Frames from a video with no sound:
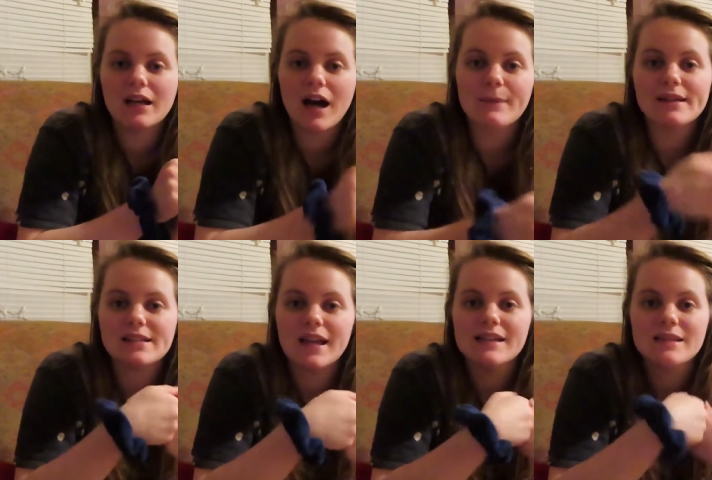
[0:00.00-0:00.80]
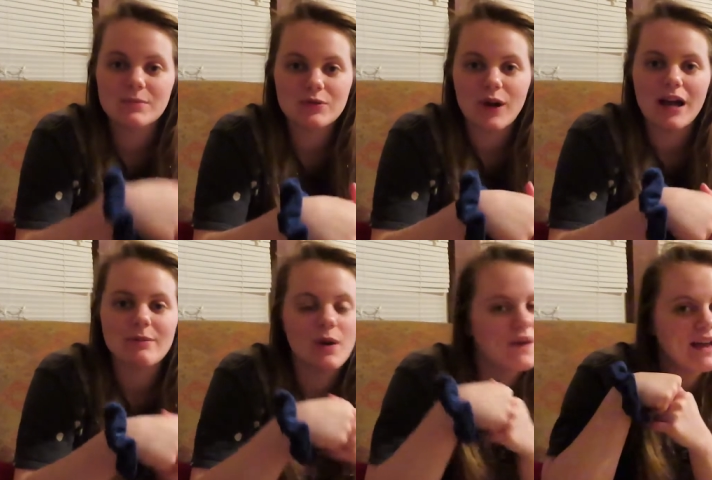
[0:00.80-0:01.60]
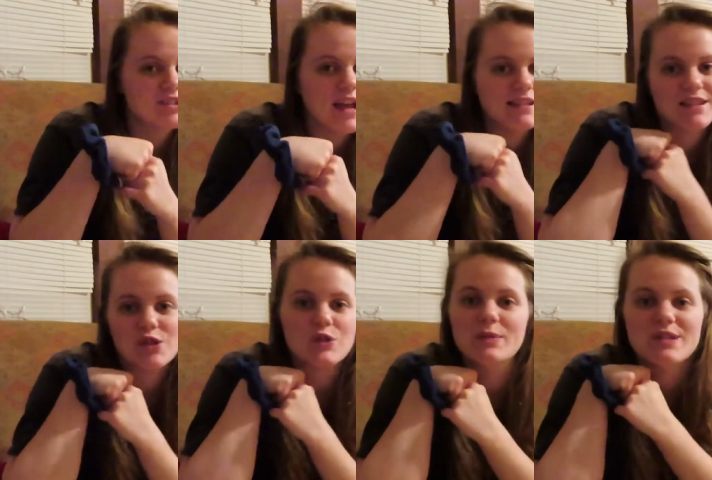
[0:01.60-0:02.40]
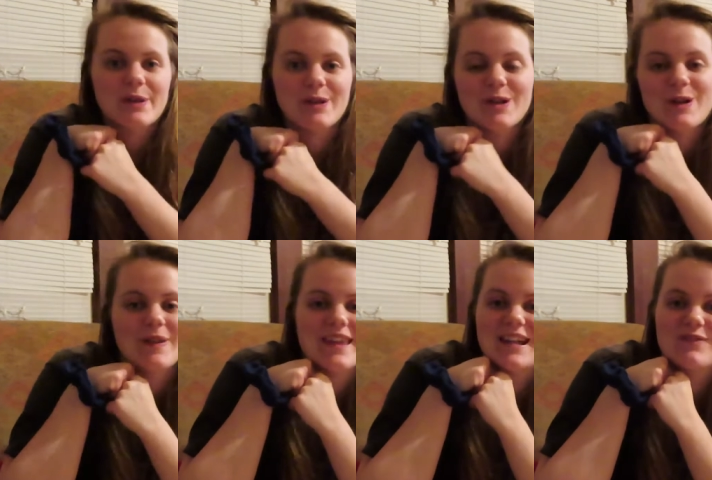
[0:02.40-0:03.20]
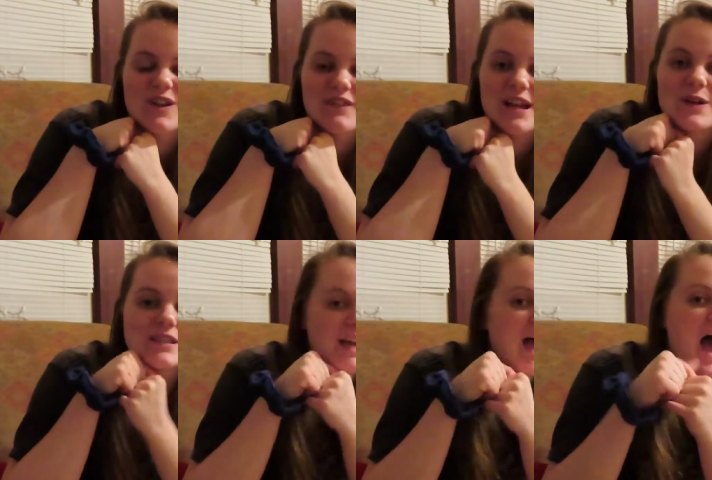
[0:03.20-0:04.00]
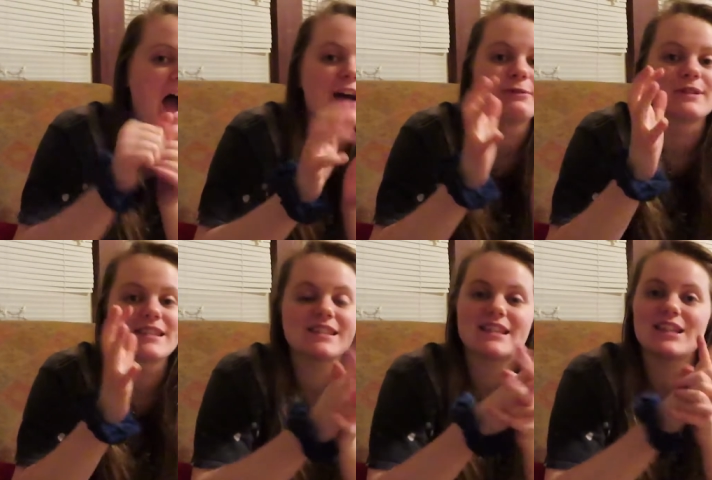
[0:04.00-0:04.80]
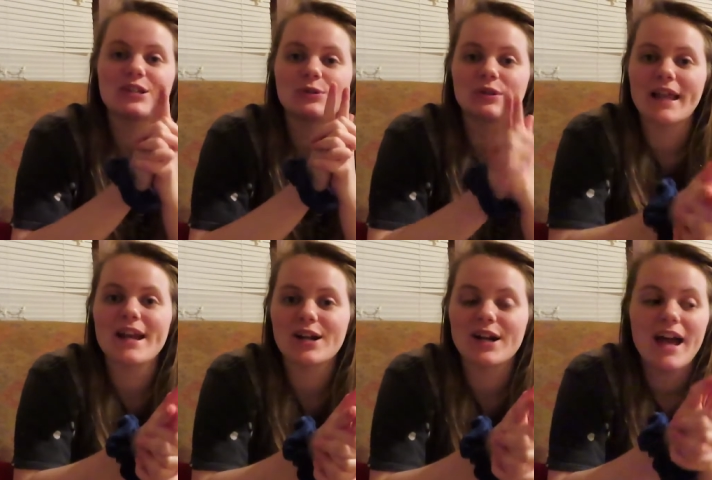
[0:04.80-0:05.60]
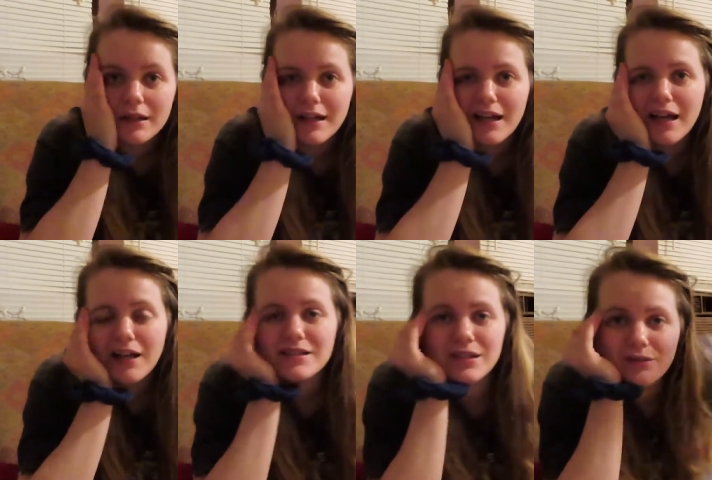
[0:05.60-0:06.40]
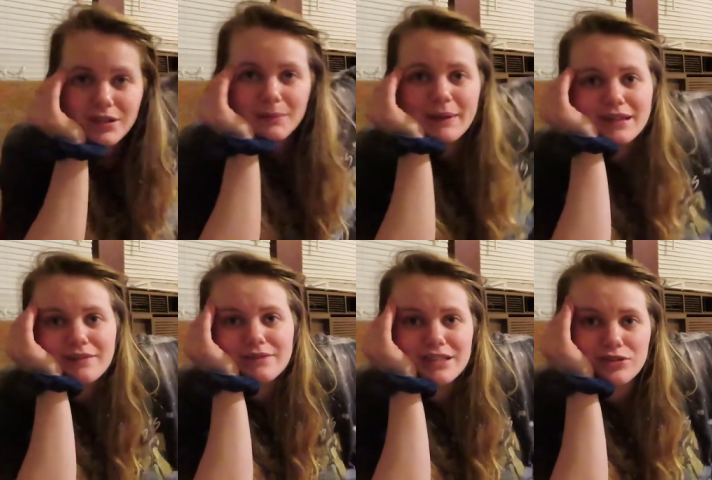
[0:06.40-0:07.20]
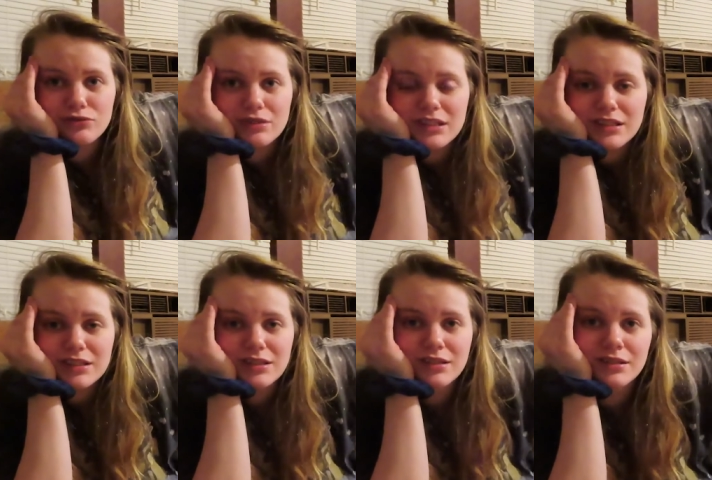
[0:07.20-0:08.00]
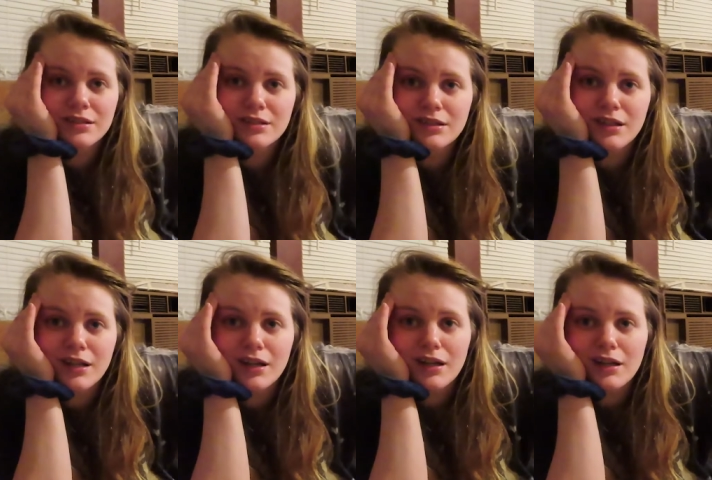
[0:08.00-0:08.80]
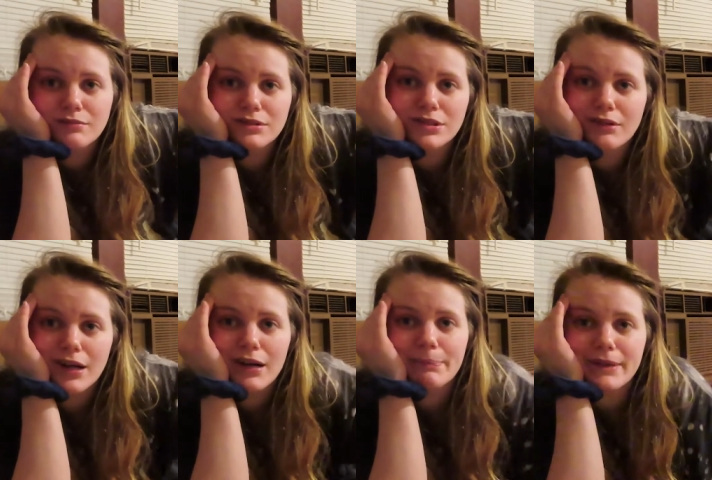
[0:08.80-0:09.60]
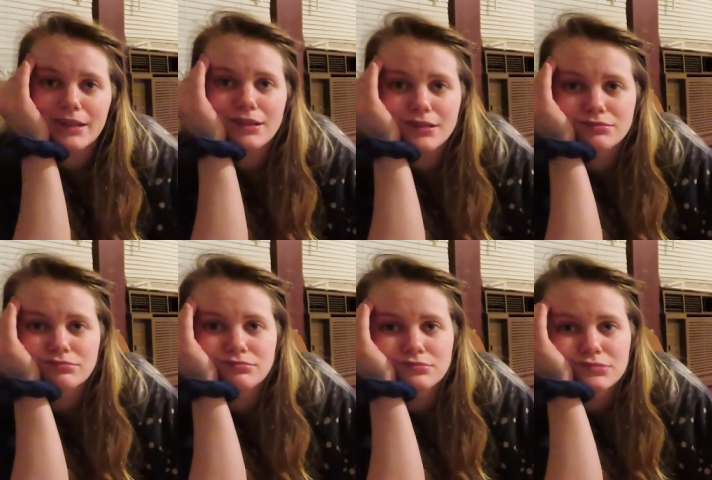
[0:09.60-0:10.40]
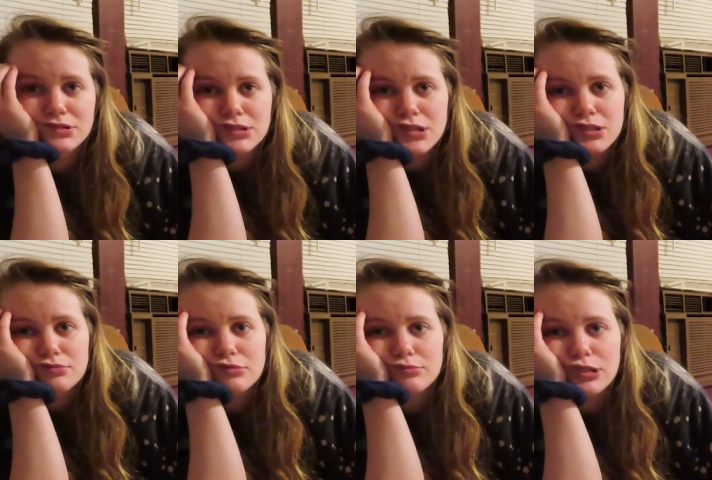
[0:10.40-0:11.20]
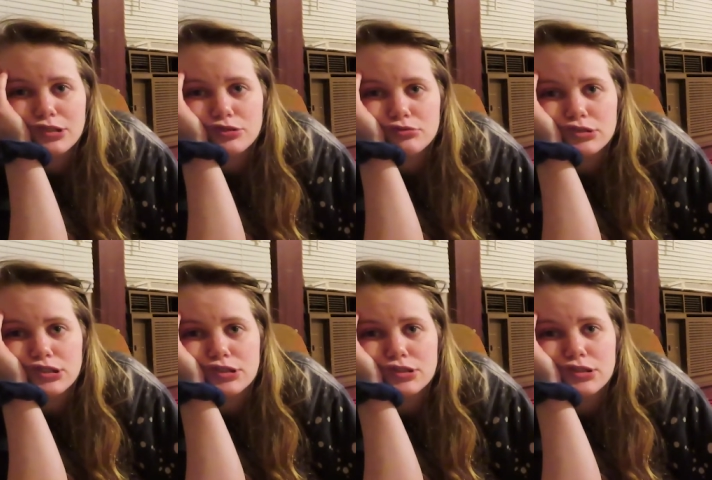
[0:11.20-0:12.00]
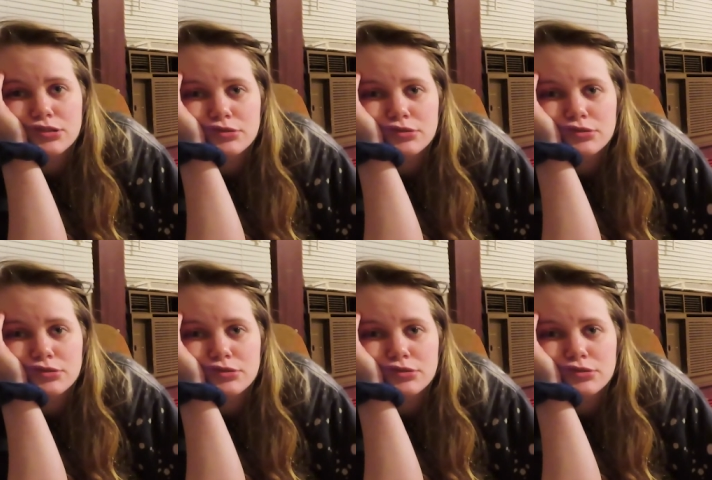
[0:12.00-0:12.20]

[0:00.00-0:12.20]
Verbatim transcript: comment, and subscribe, and all that jazz that YouTubers tell you to do at the end of their videos. I will see you later. Also, look at my lovely tree. I'm so happy with my tree.